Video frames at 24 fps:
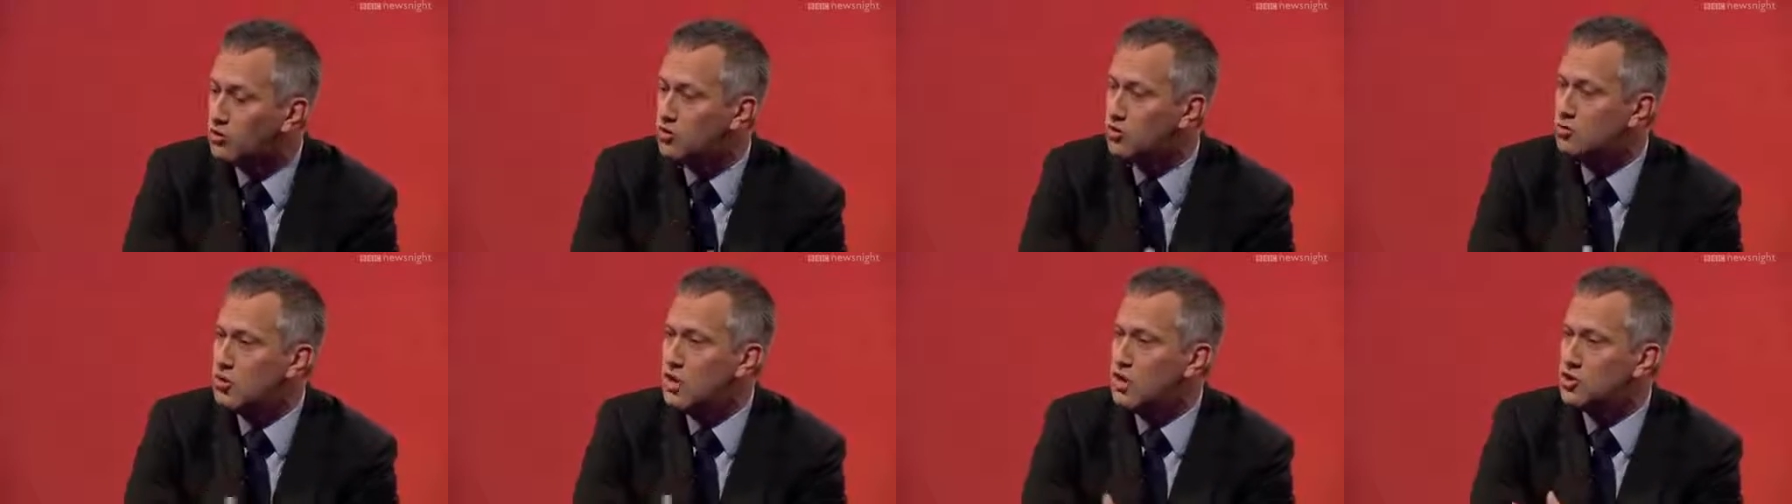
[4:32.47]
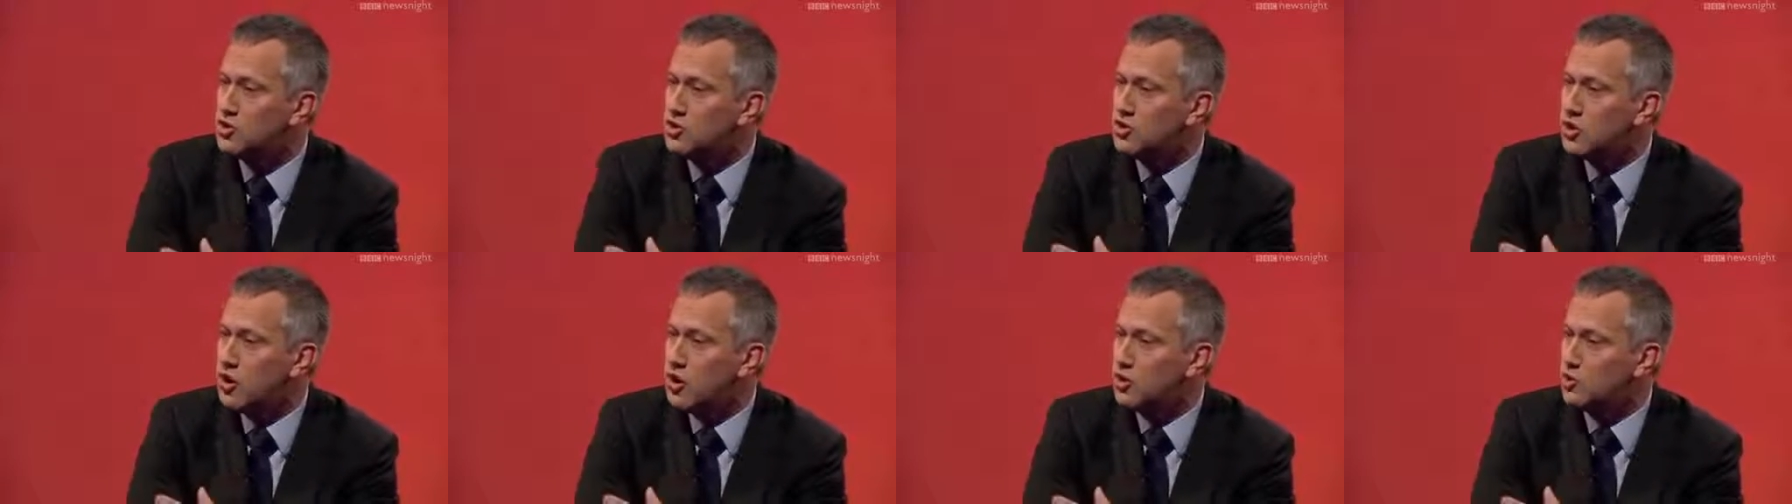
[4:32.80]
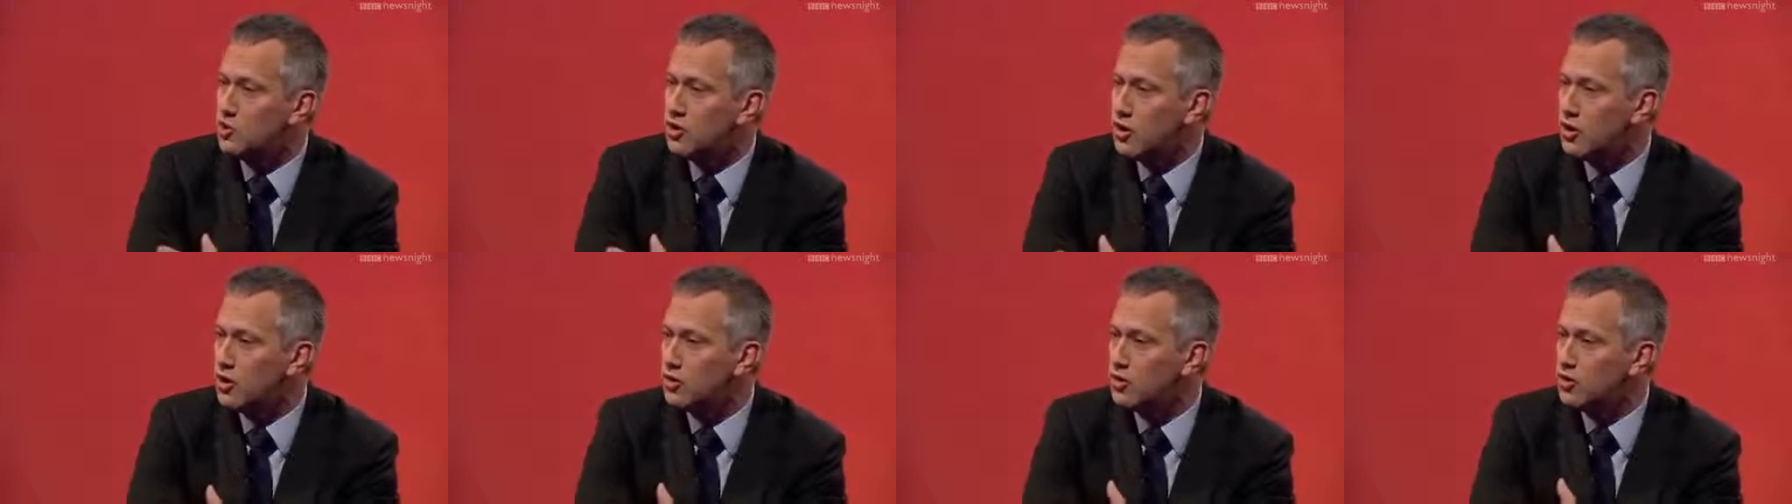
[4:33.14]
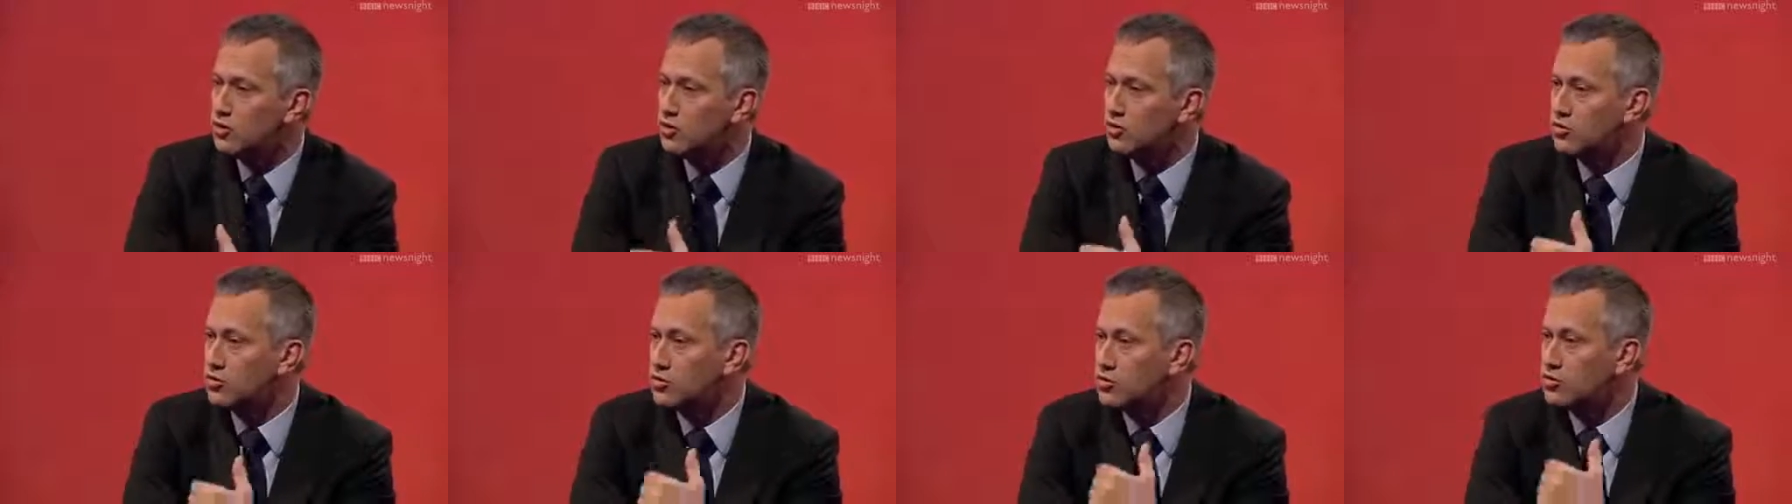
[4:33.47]
some NGO
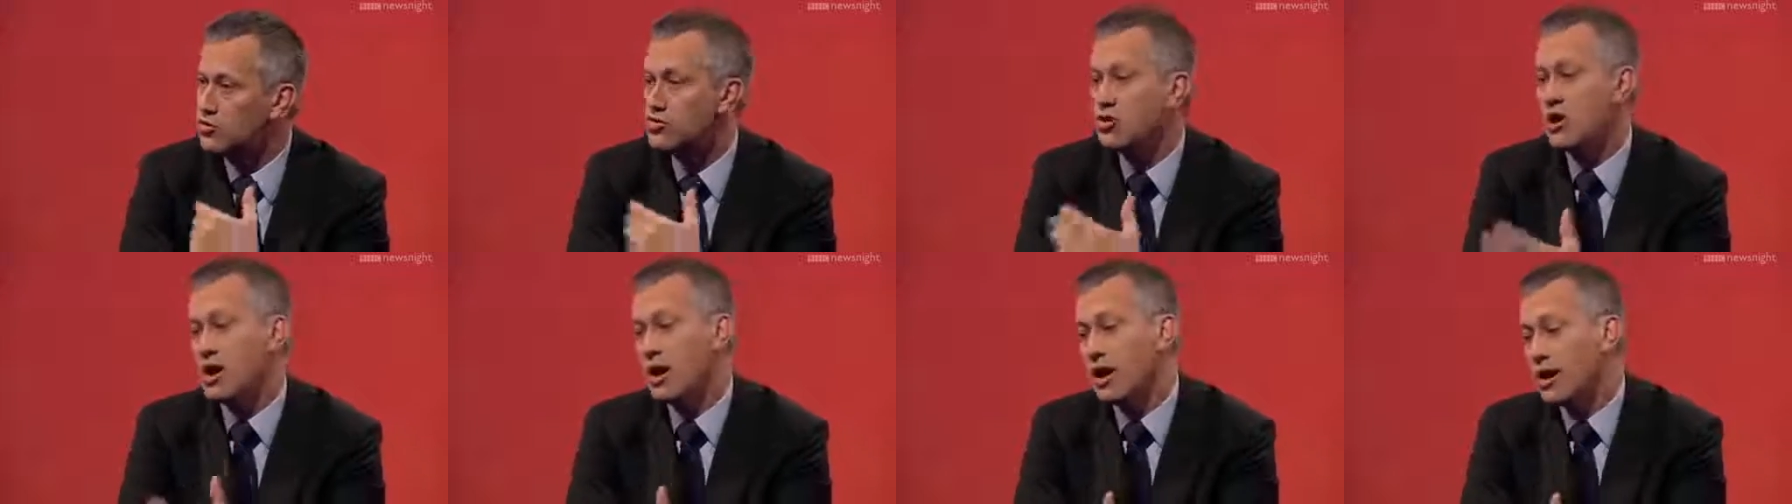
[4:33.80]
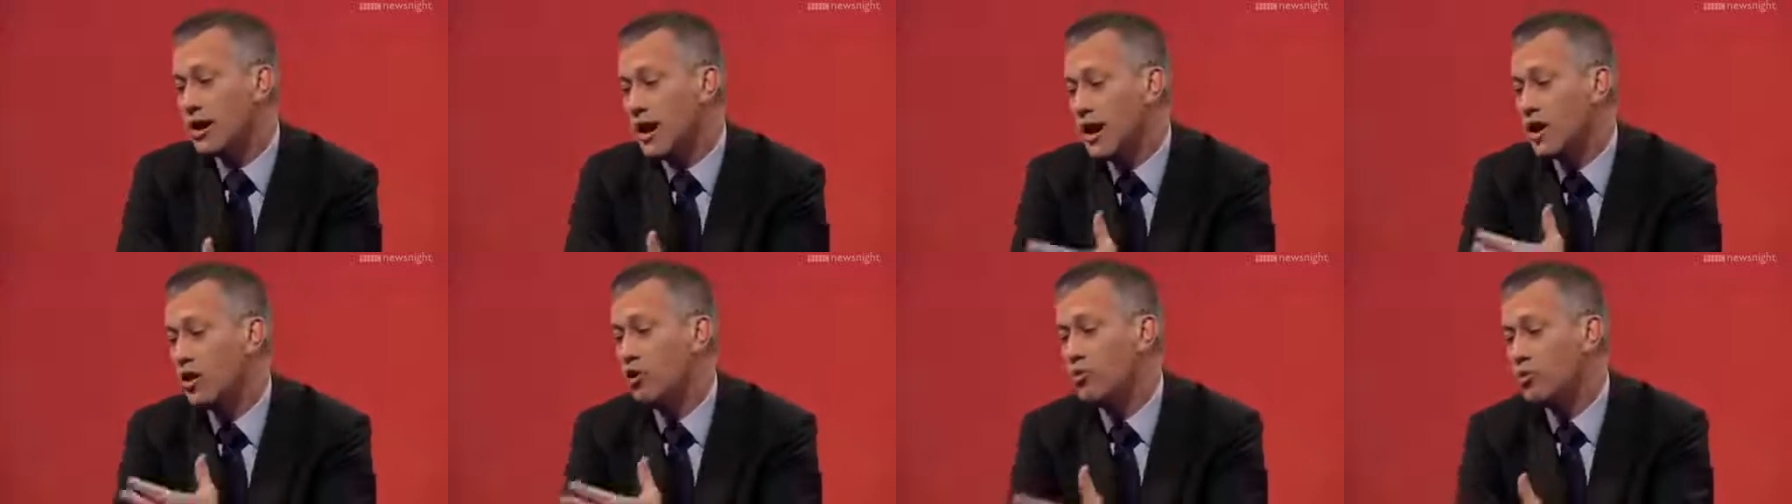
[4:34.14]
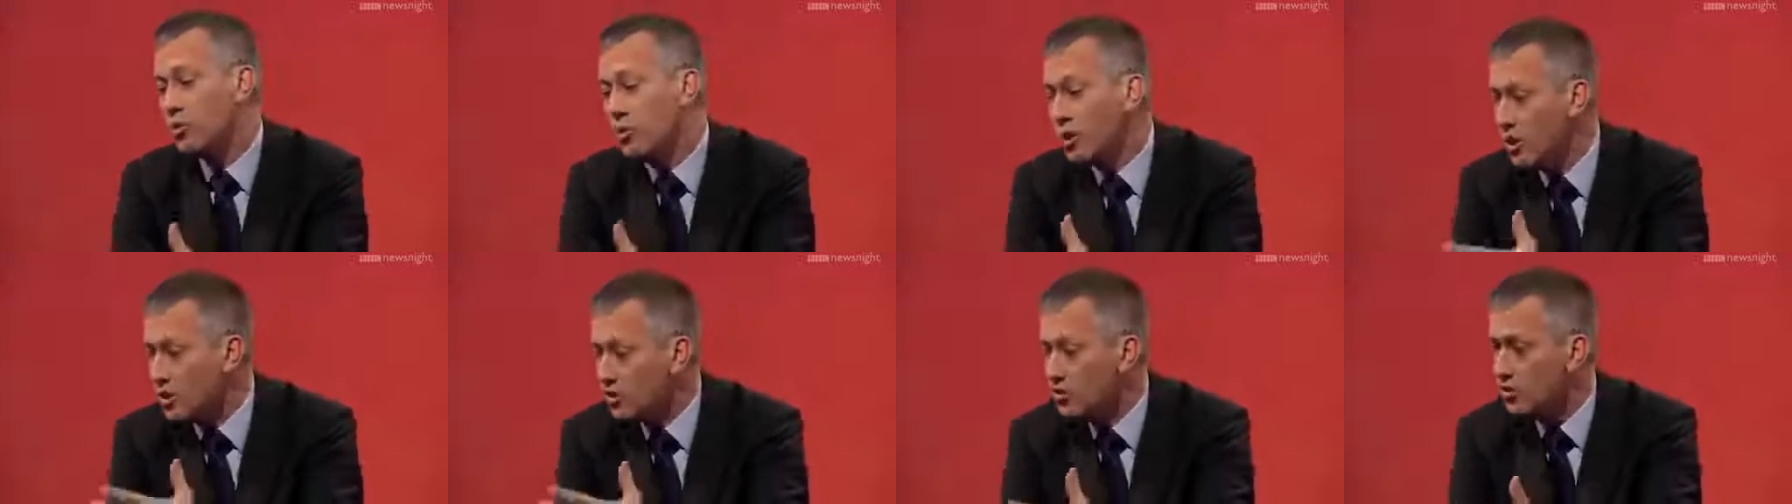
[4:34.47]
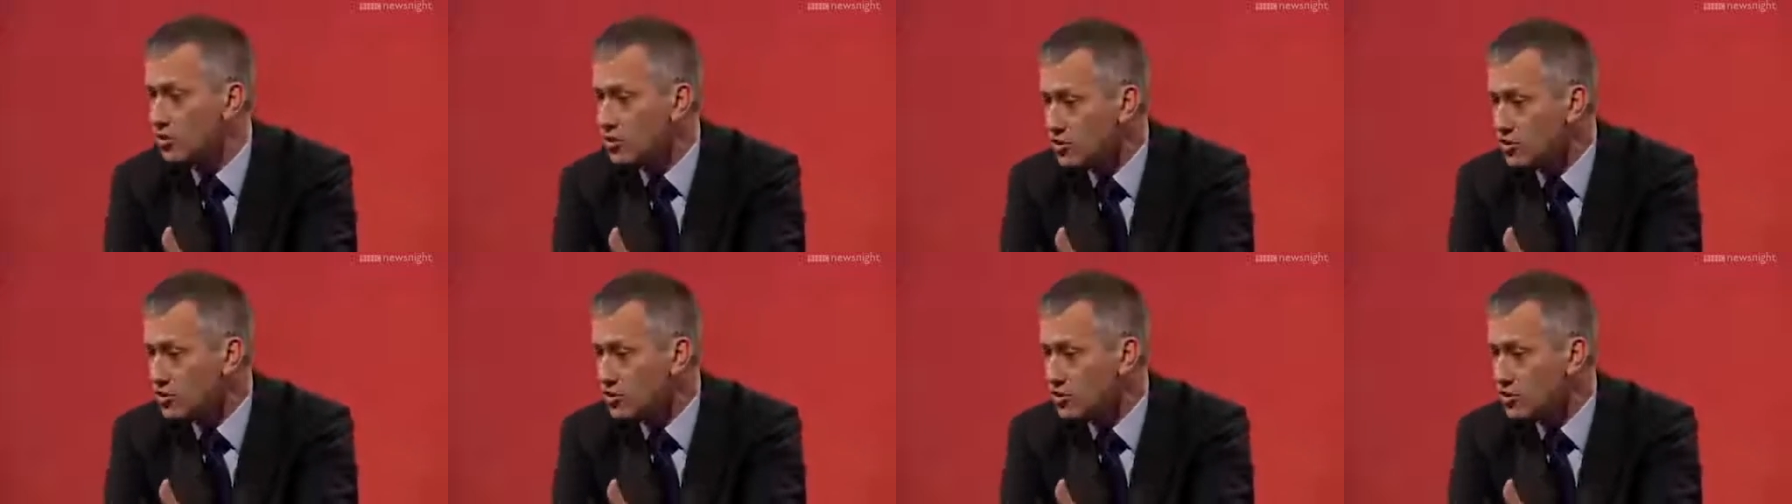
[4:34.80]
partners to try and help